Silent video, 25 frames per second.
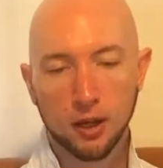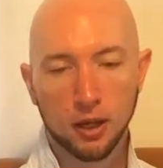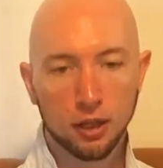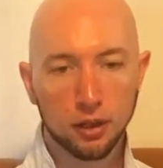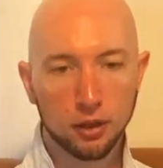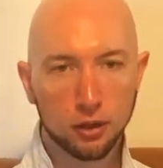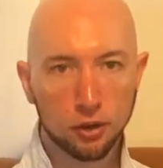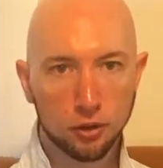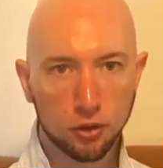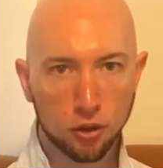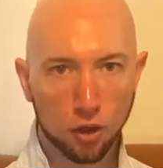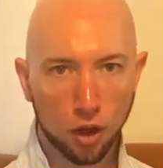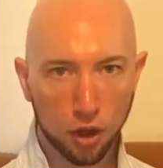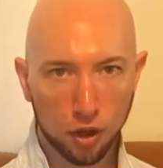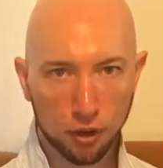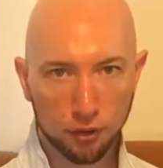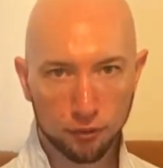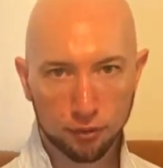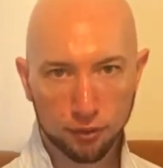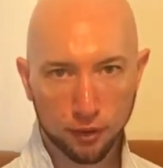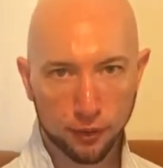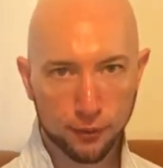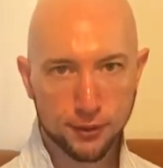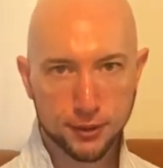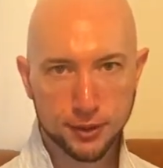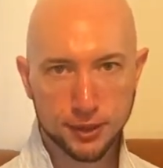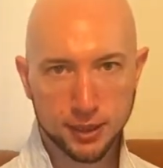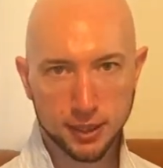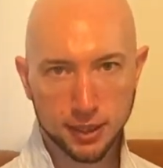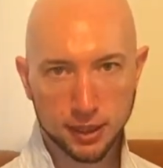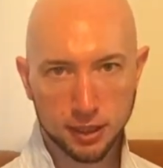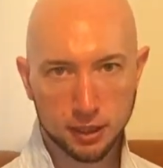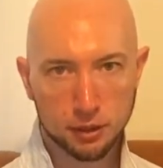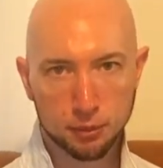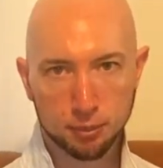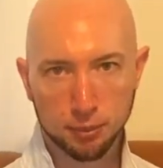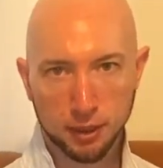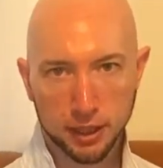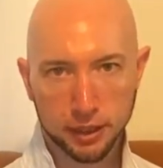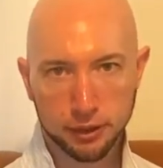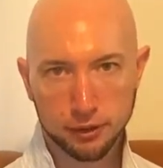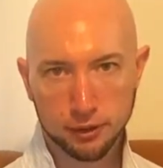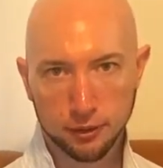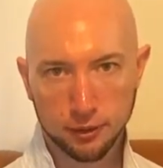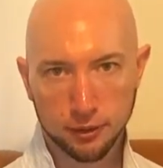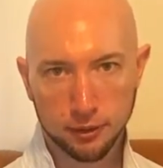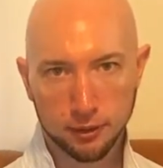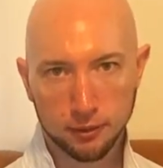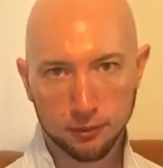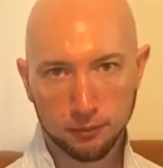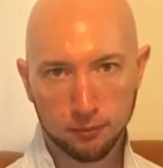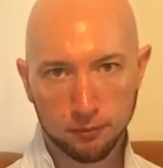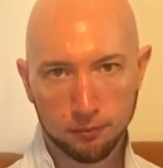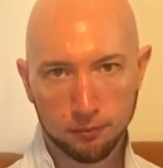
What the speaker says: None of those things mattered.